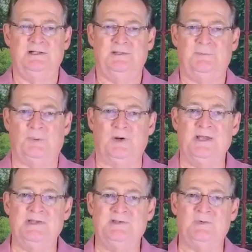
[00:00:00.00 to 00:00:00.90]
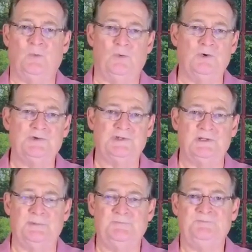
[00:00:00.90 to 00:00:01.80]
praise and
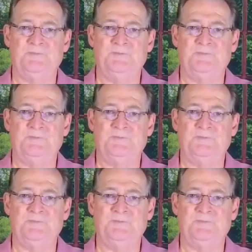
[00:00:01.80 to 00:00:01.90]
worship